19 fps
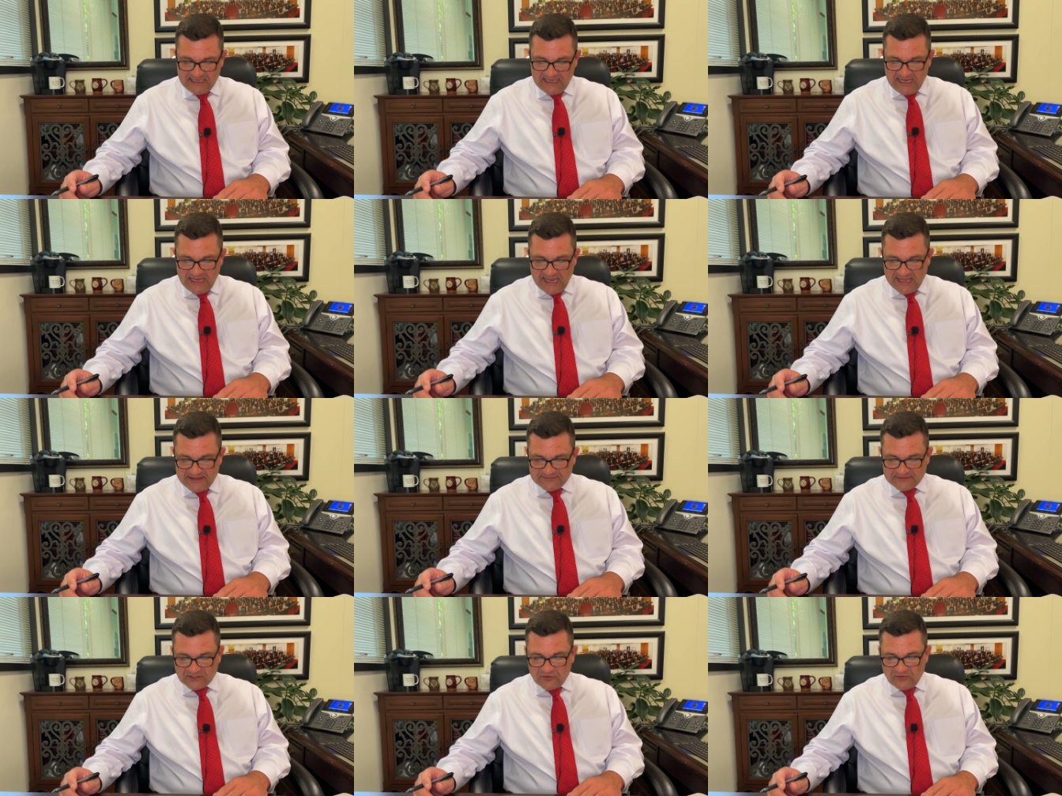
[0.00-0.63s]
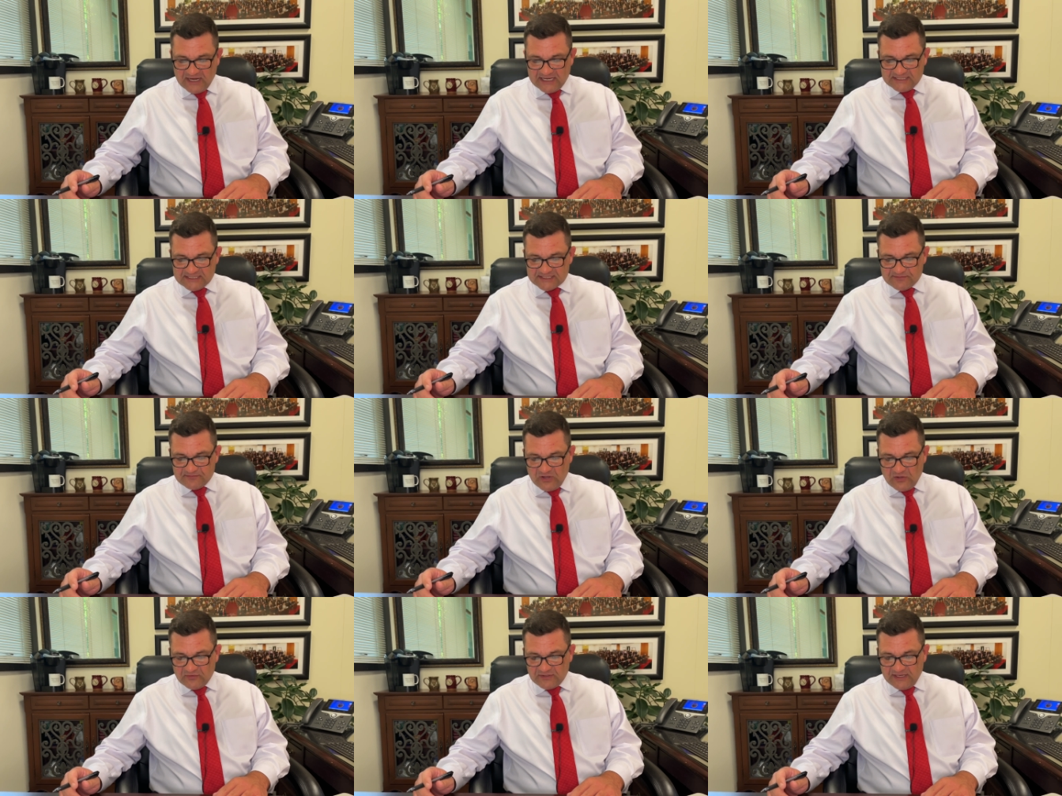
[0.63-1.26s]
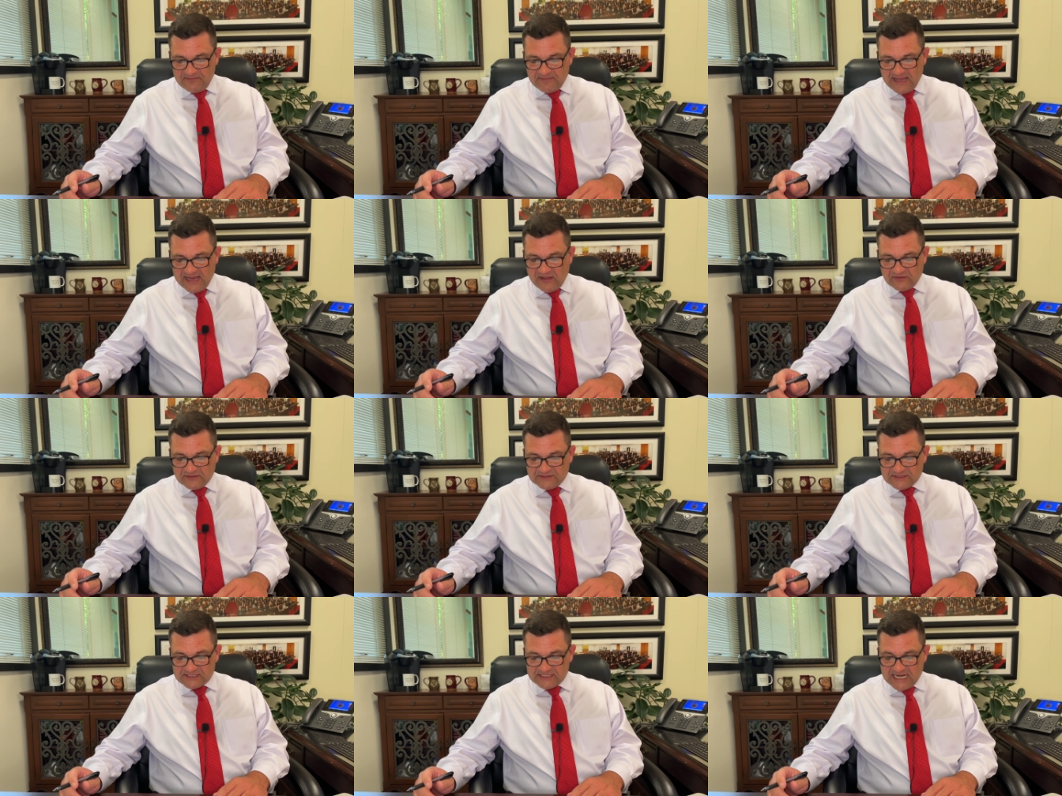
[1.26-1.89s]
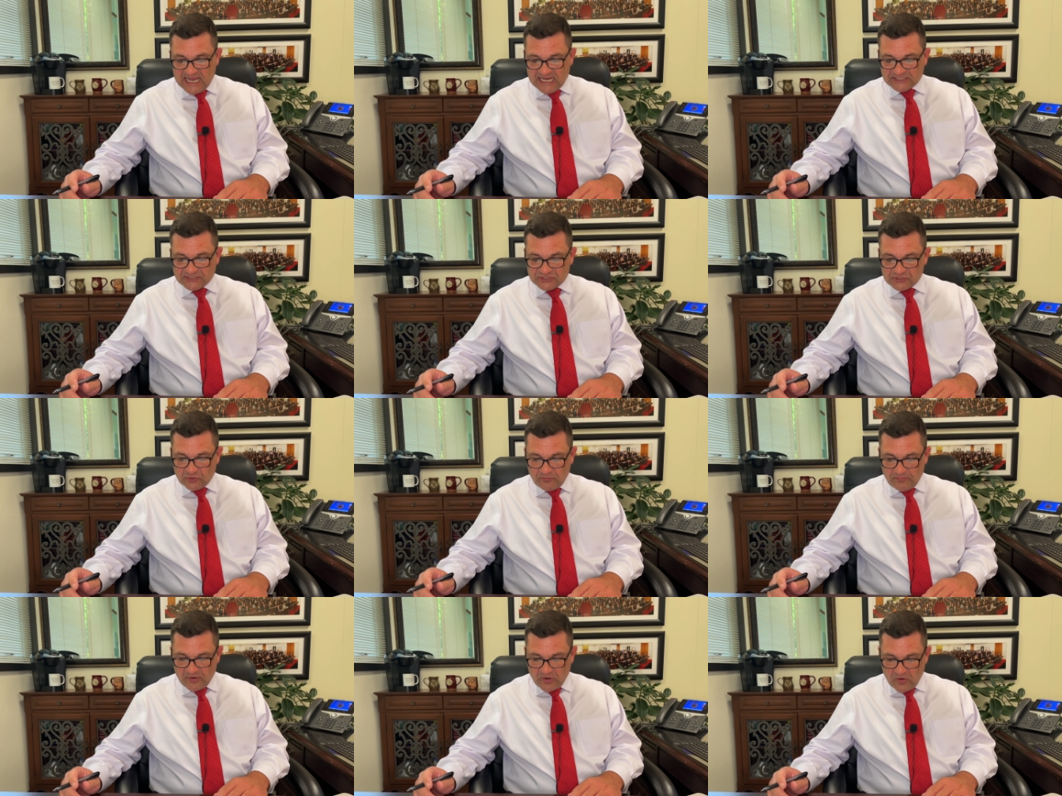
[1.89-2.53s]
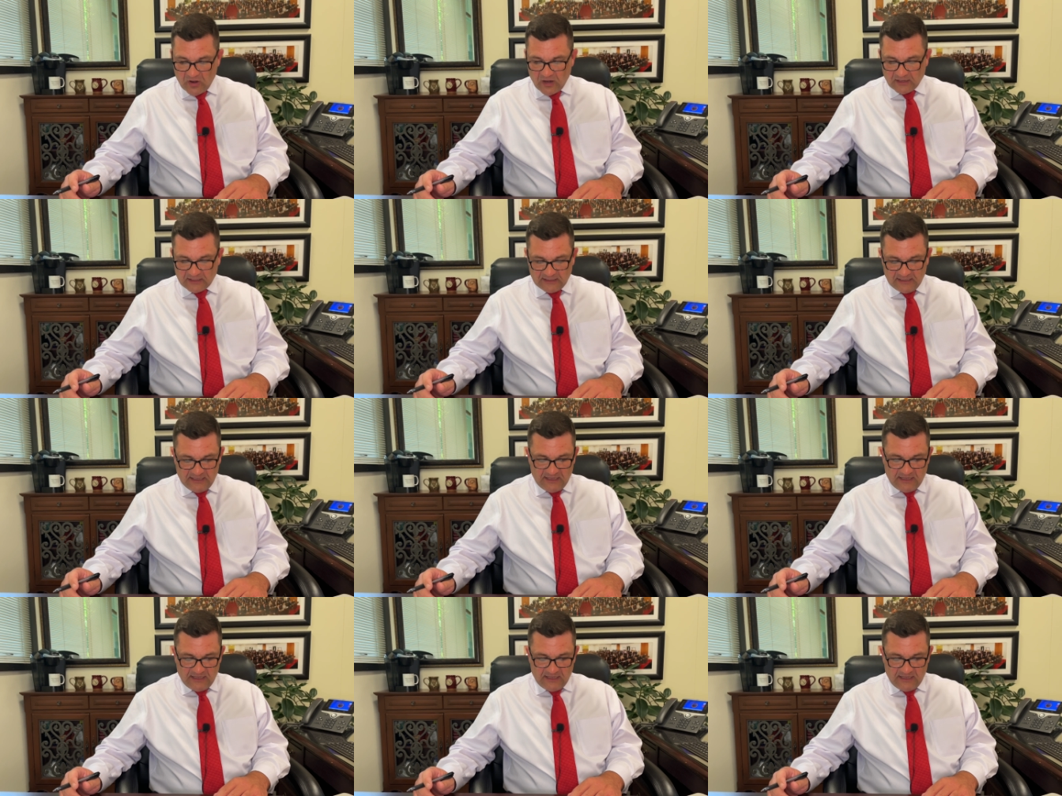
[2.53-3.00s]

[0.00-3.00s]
at the Great Smoky Mountains National Park